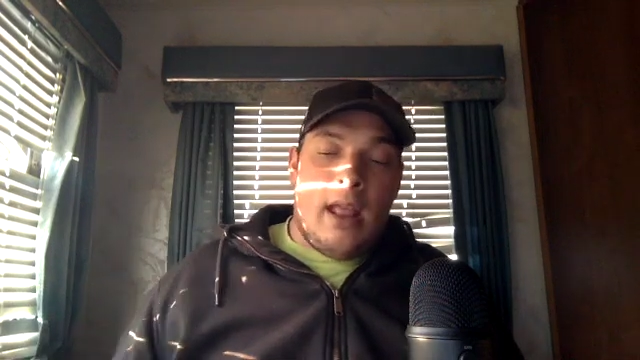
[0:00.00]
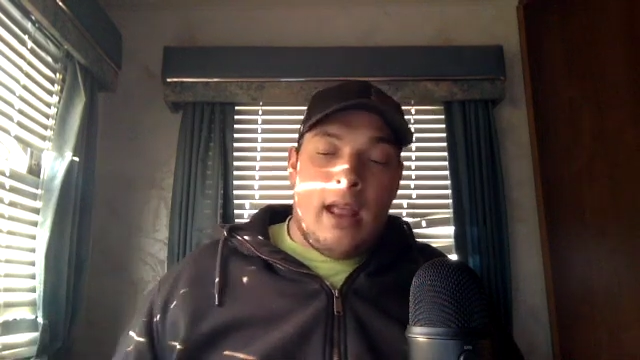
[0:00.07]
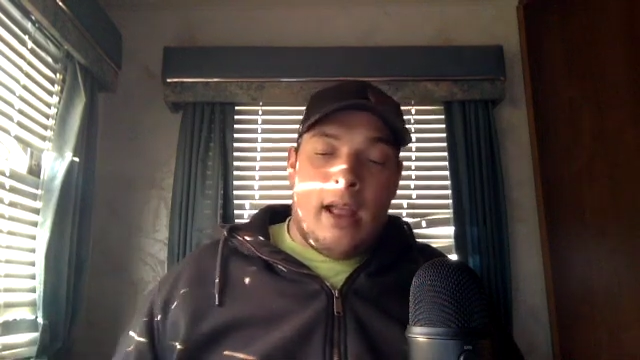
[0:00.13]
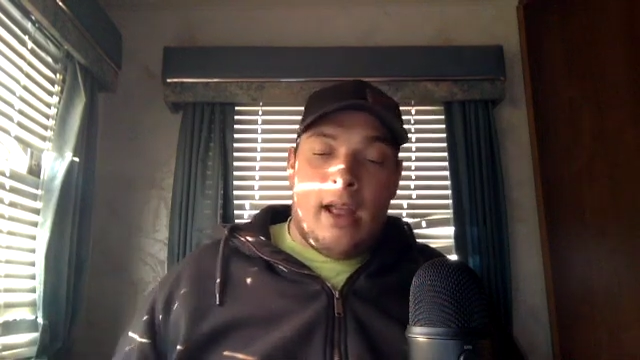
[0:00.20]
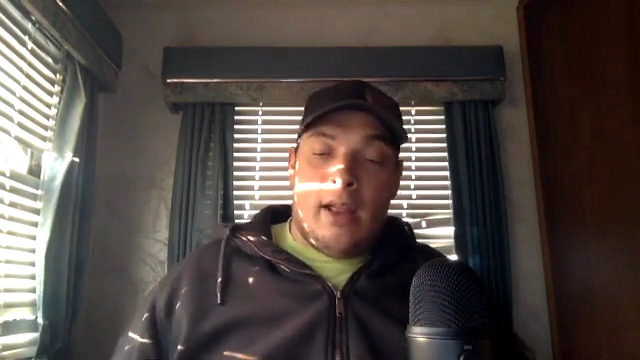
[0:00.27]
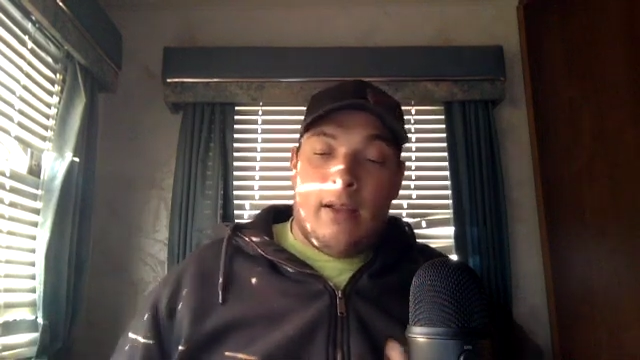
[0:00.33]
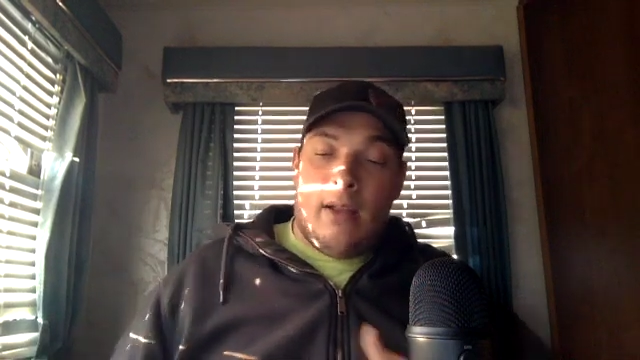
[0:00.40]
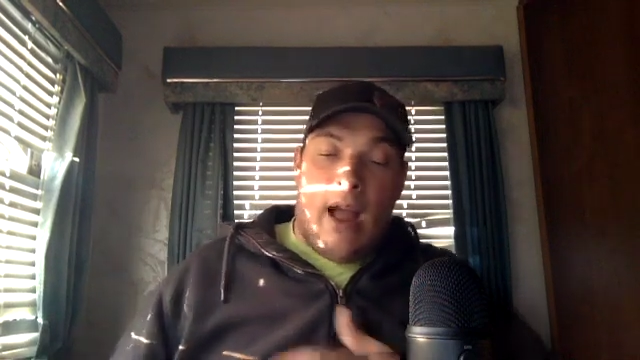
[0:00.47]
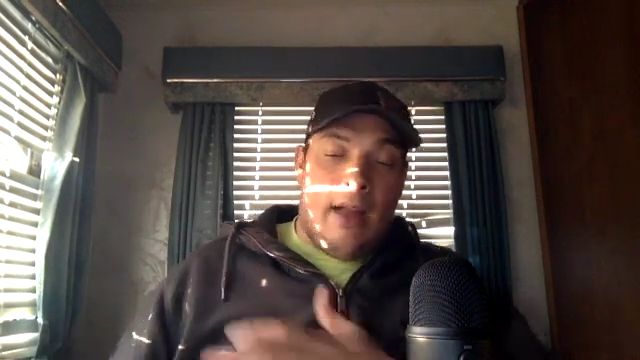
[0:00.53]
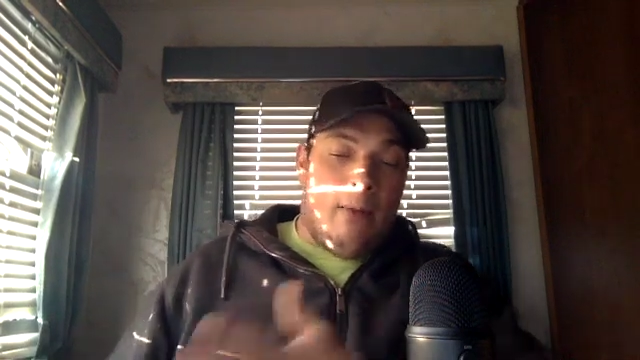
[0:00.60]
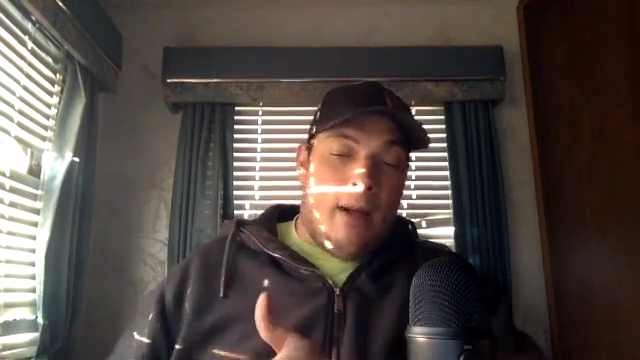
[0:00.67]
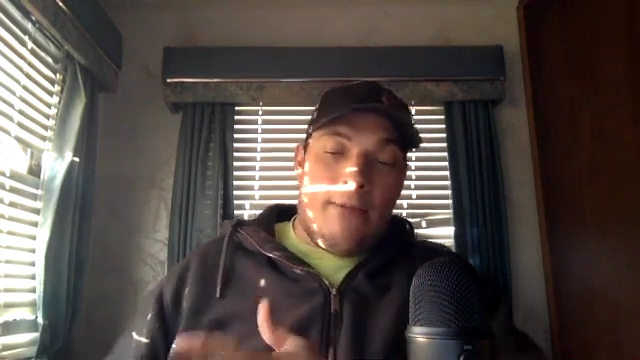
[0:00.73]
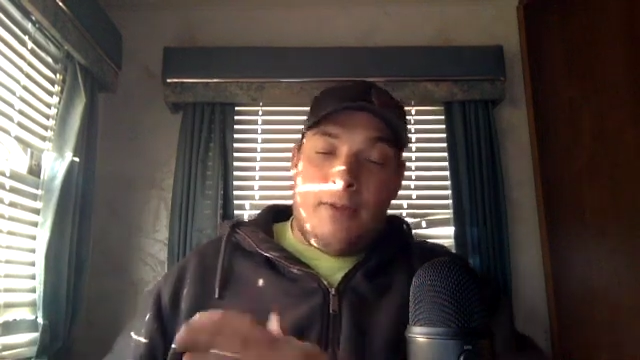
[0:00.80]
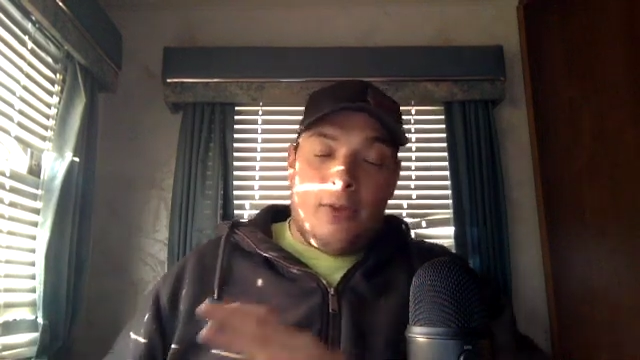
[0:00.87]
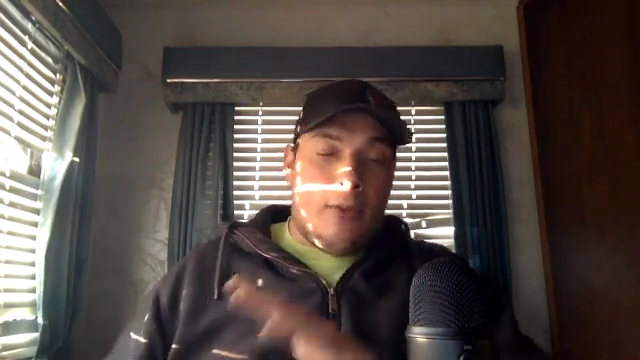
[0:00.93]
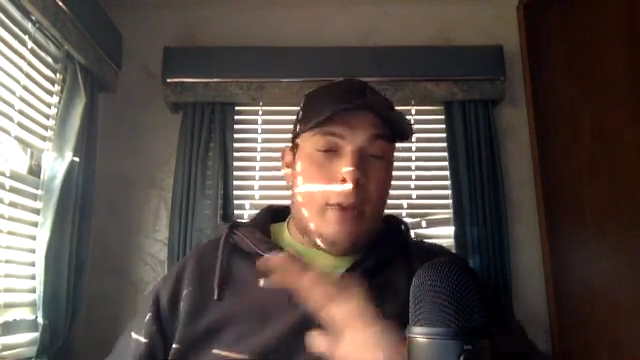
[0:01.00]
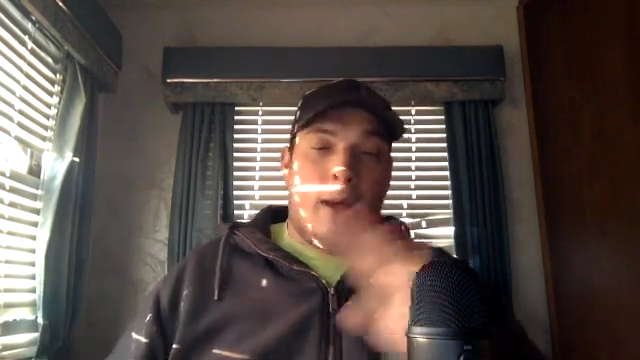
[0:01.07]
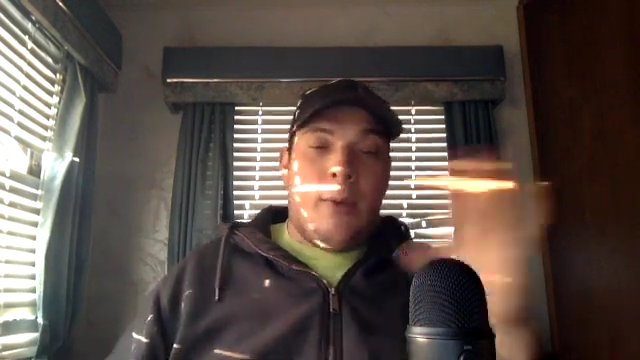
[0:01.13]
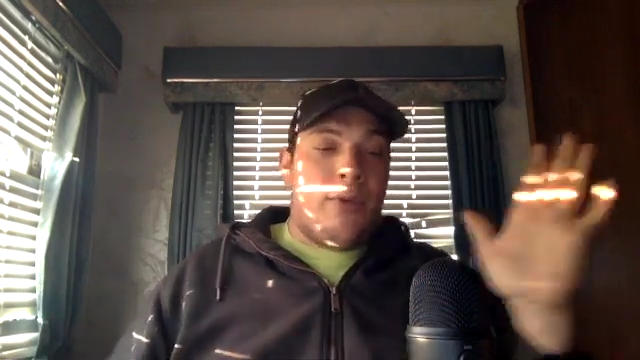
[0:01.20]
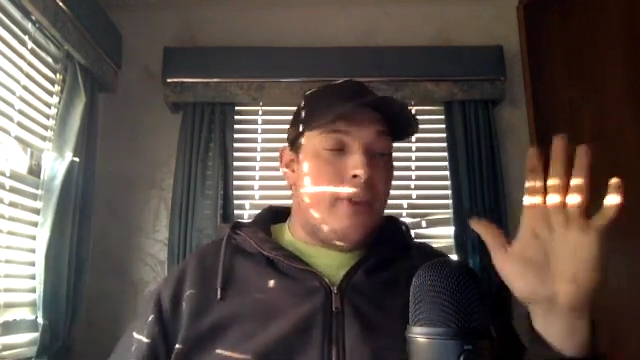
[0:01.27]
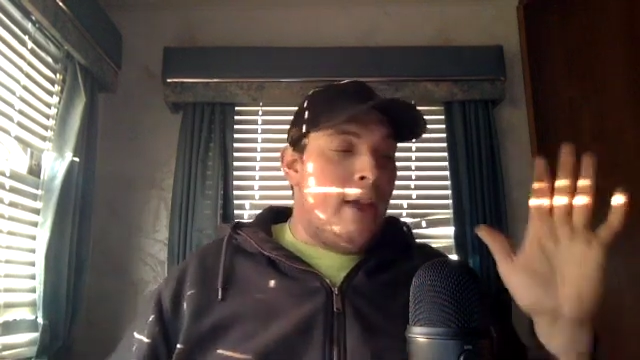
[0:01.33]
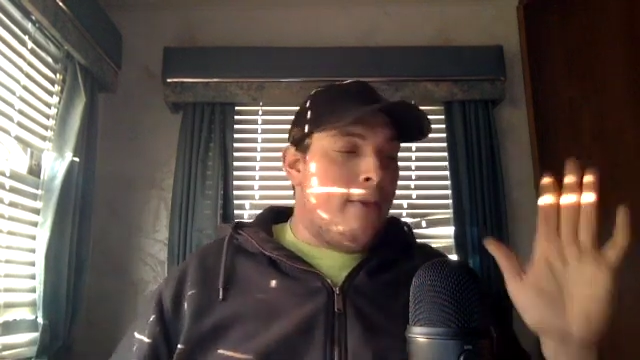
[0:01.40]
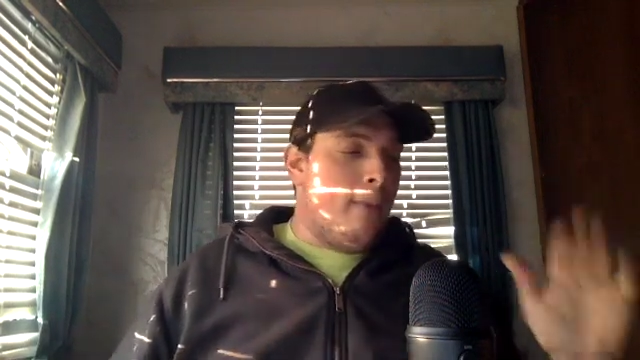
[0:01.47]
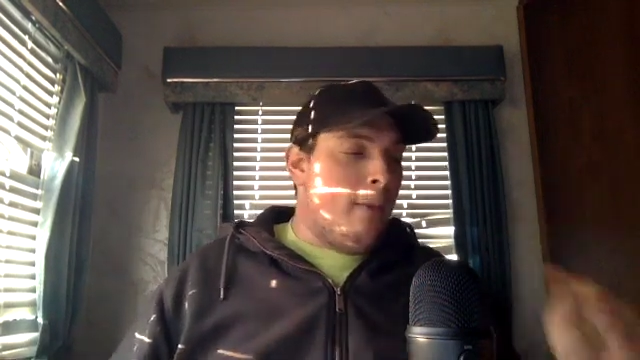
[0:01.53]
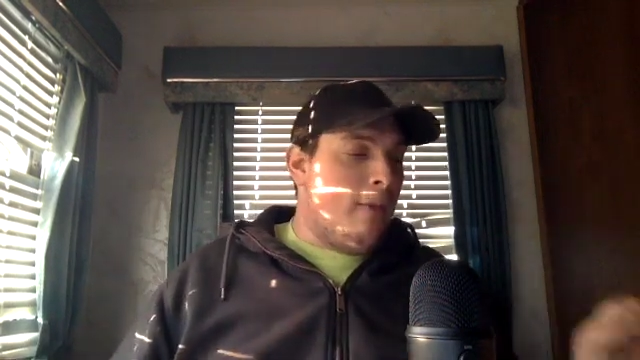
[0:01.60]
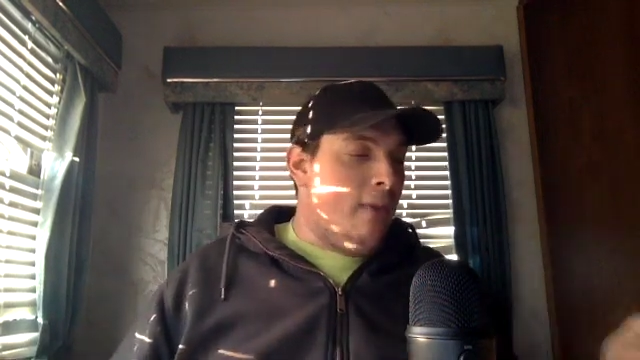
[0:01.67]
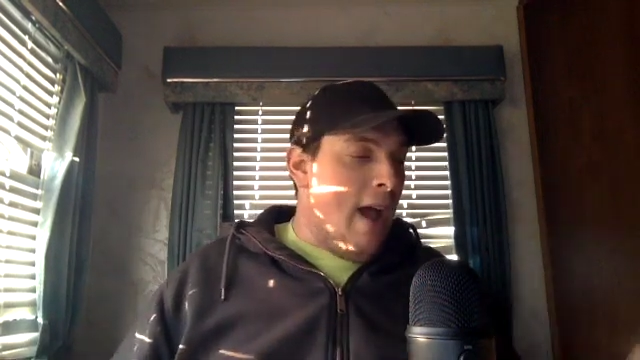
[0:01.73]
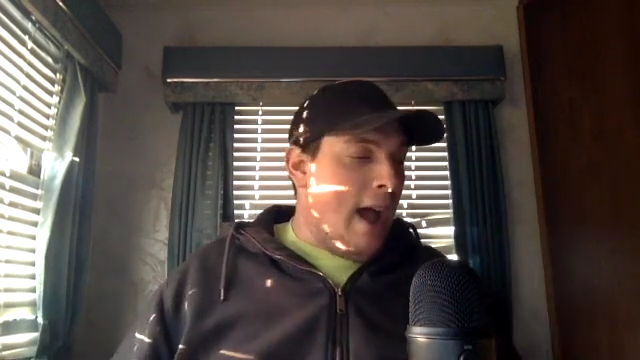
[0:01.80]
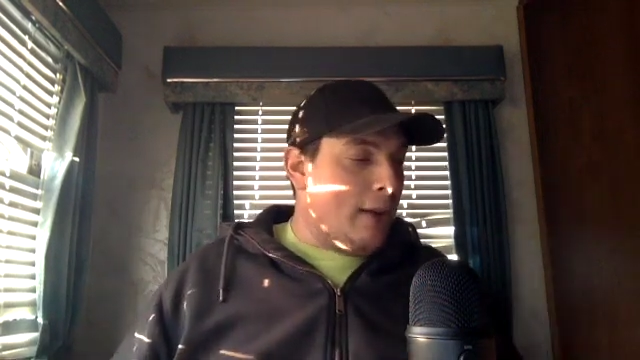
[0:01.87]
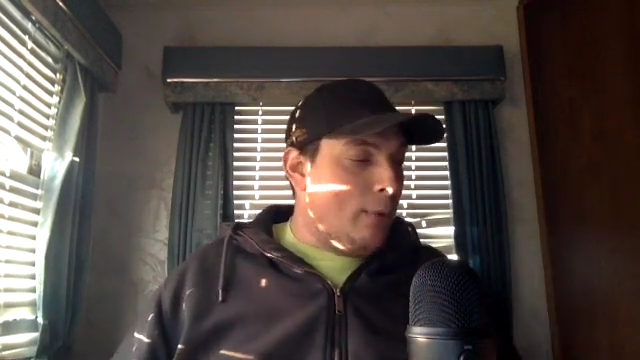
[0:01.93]
I left it the way it was set from the
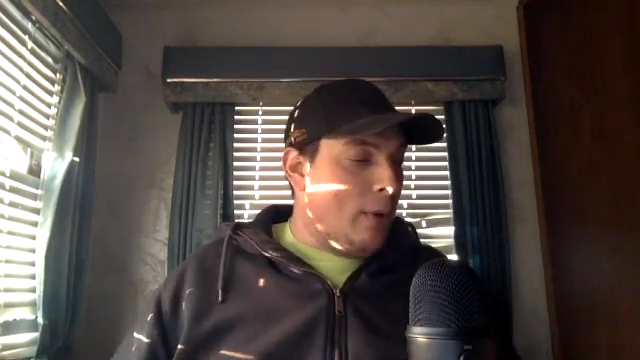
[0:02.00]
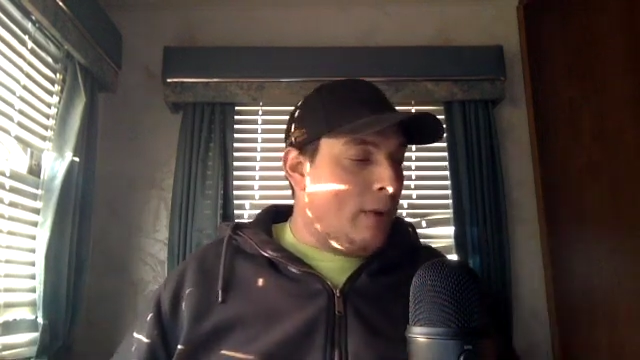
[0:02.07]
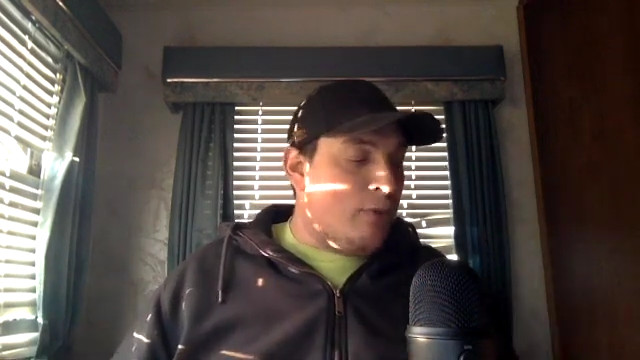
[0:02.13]
factory.